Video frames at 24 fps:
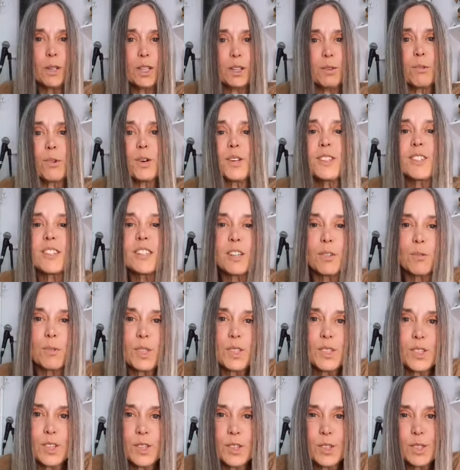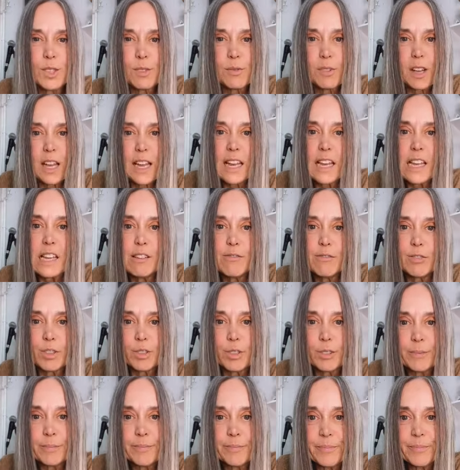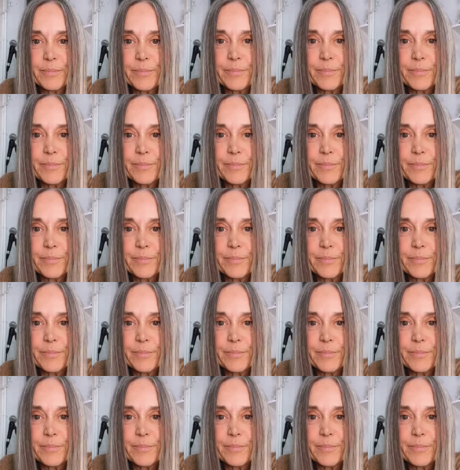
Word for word: but it wasn't. It was used for evil.